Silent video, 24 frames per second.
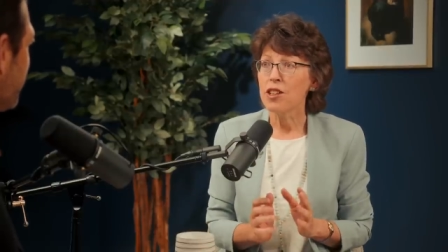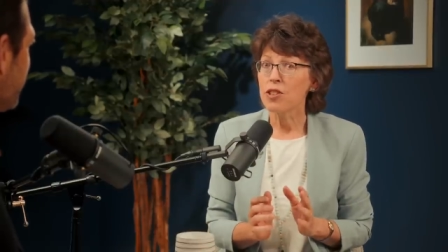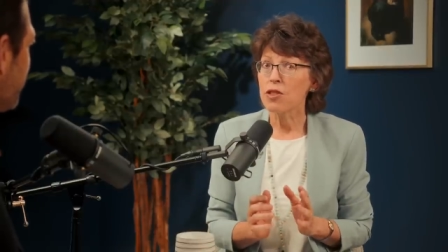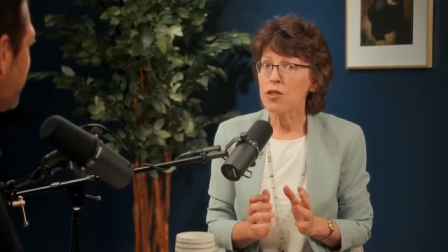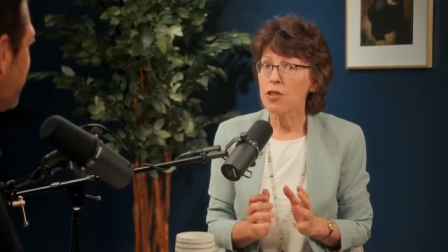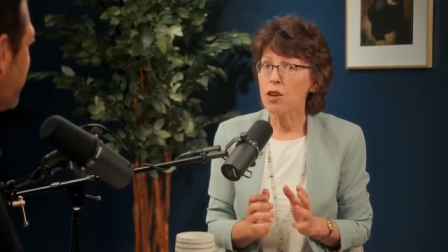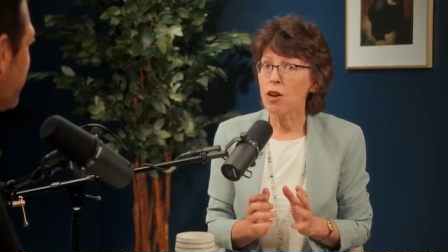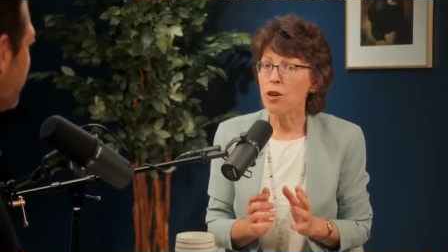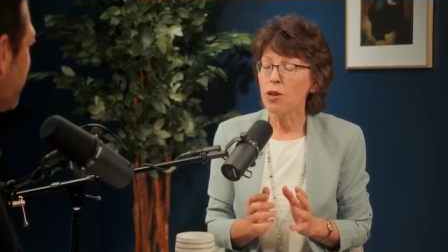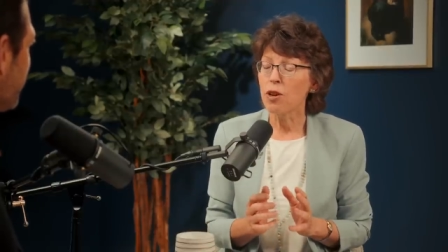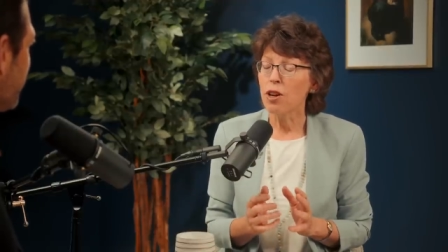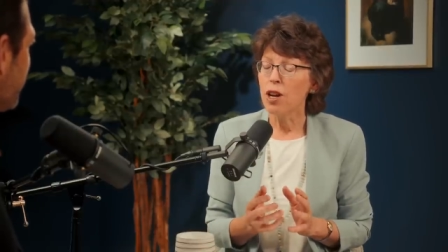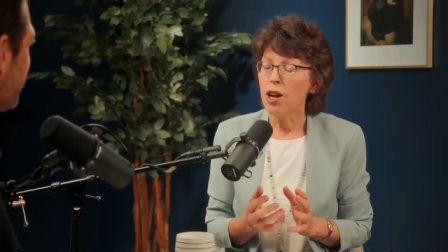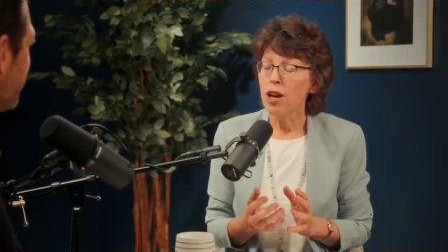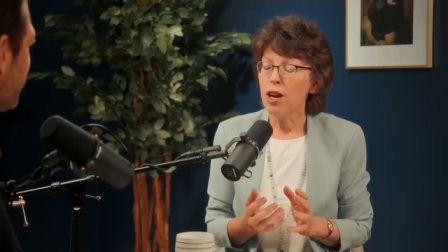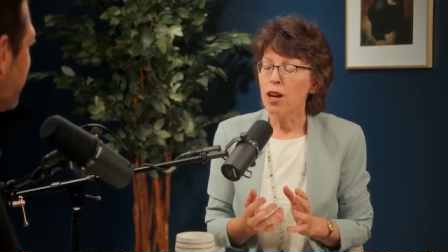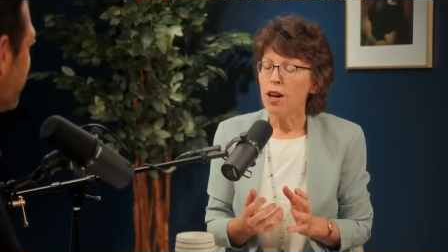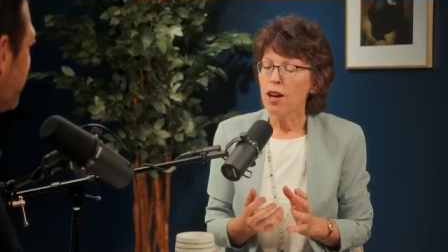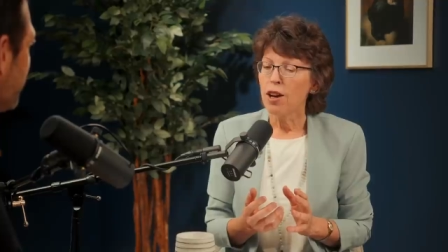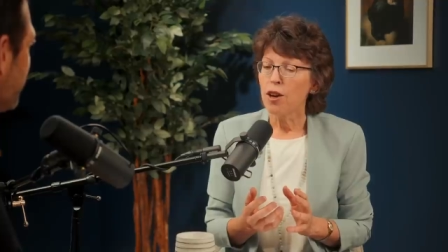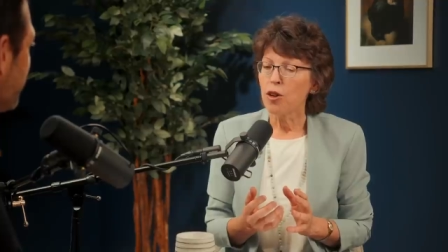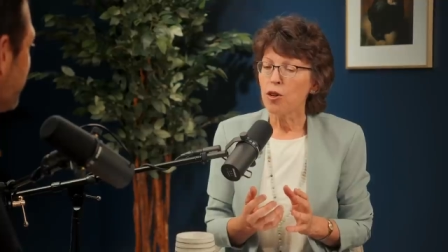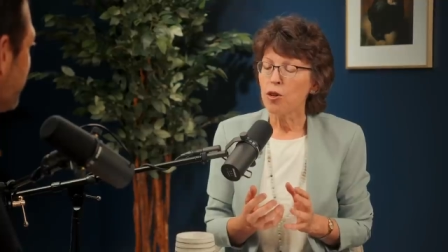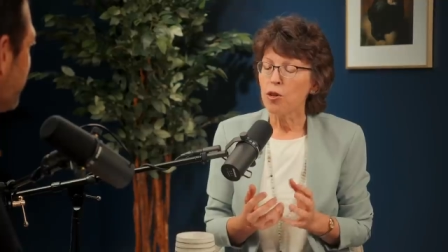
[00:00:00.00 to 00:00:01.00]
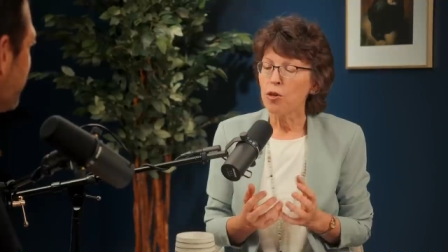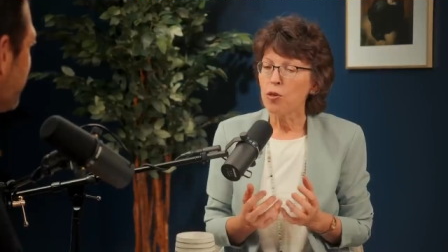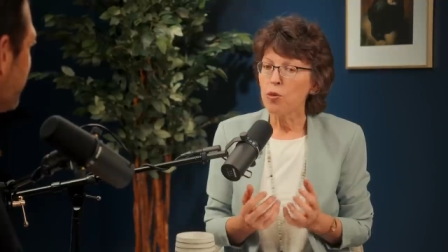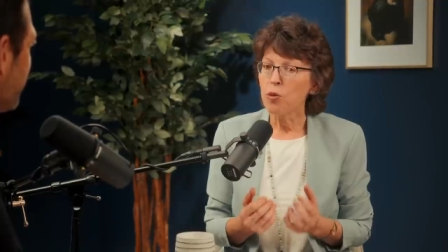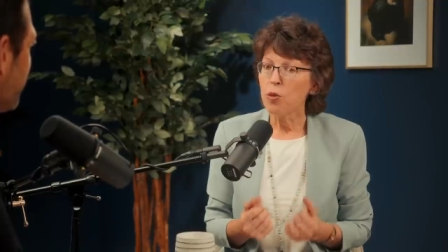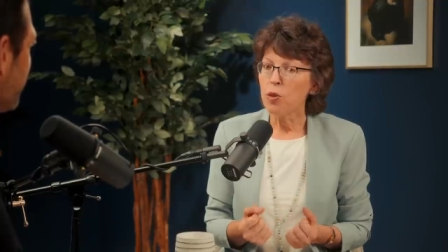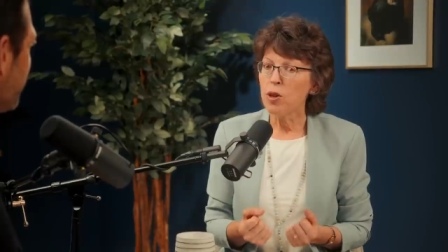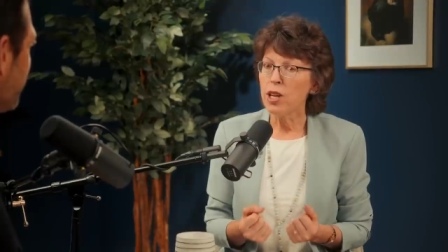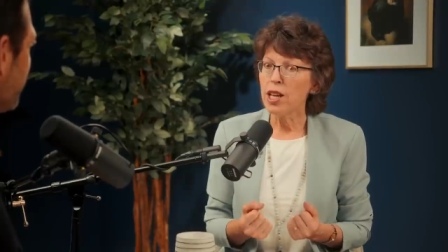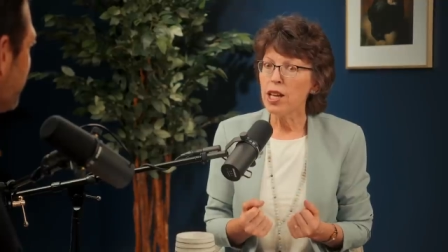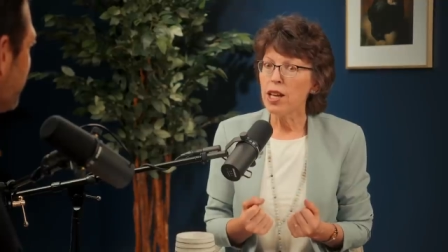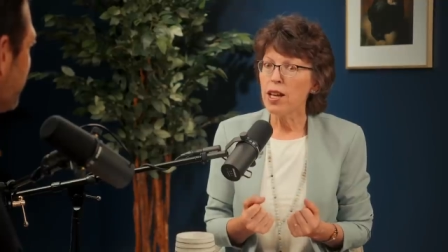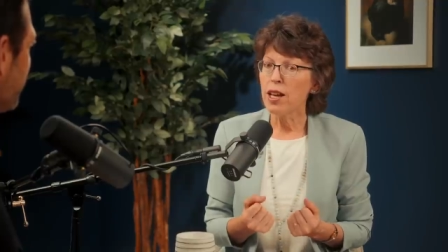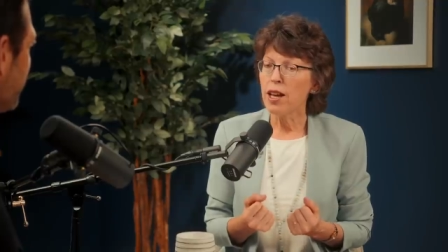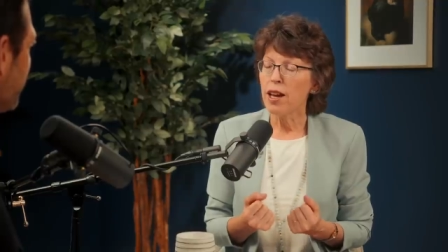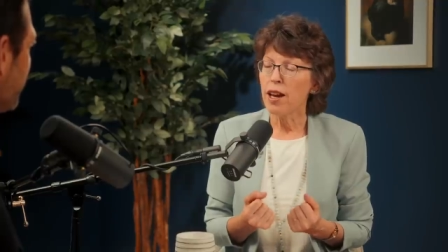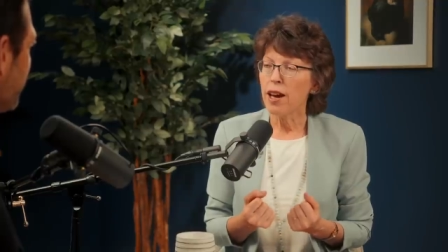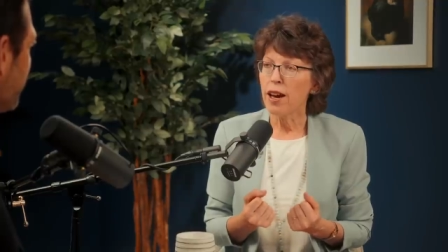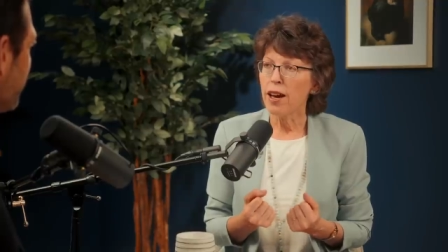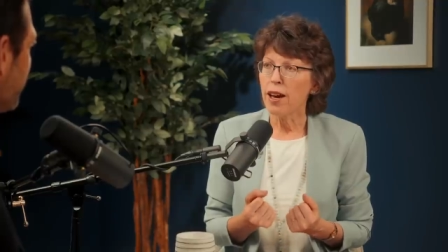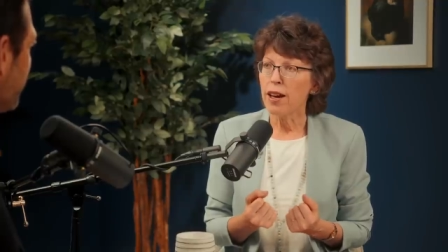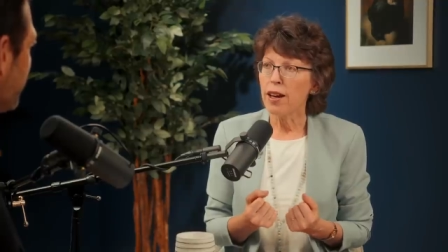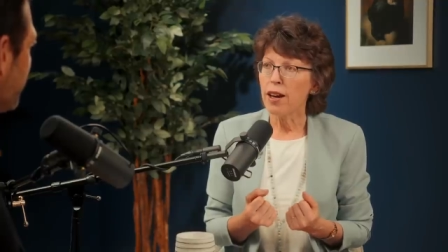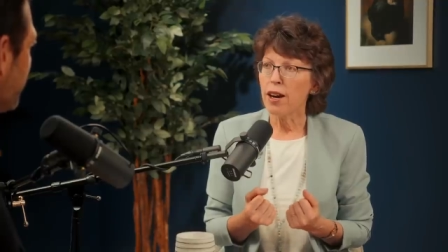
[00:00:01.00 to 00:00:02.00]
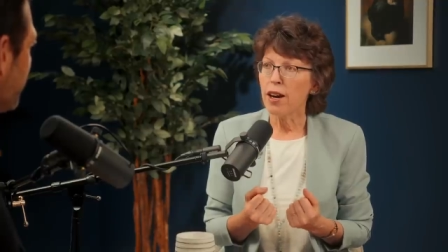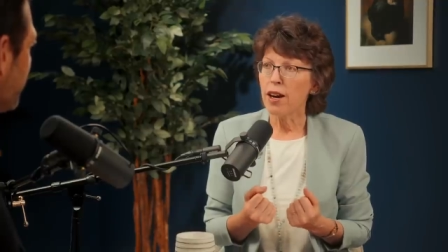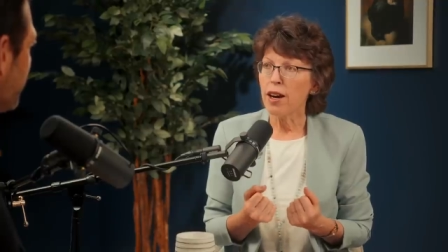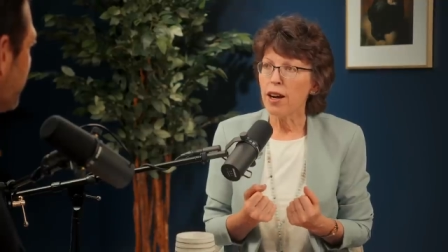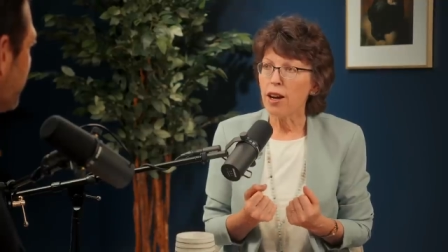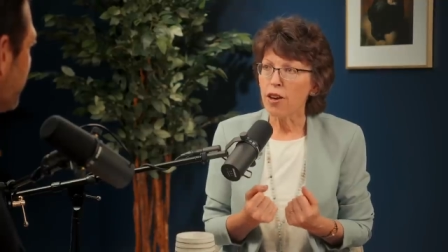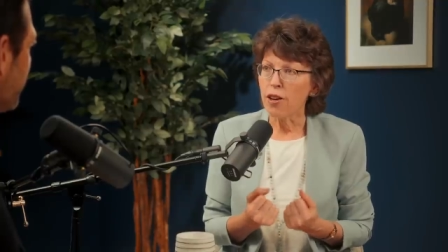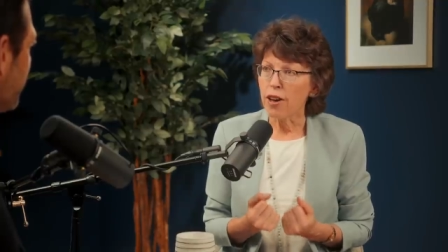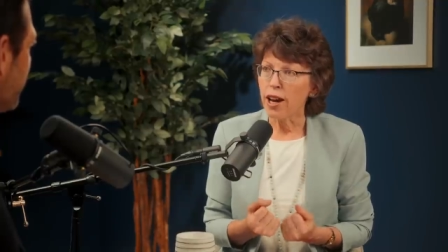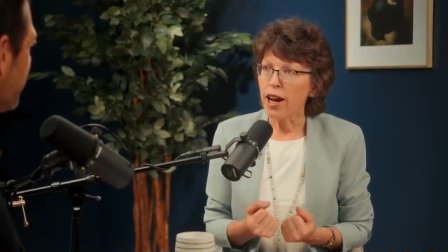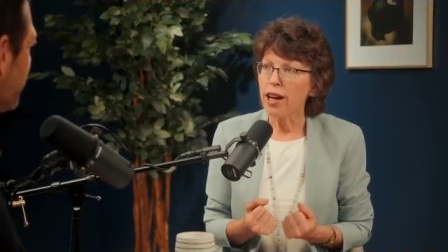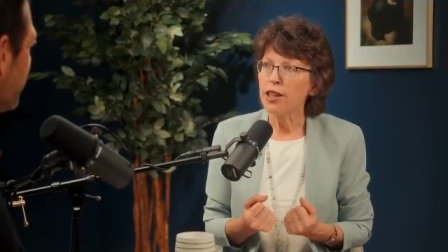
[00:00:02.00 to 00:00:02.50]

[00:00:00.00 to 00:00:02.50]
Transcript: So we are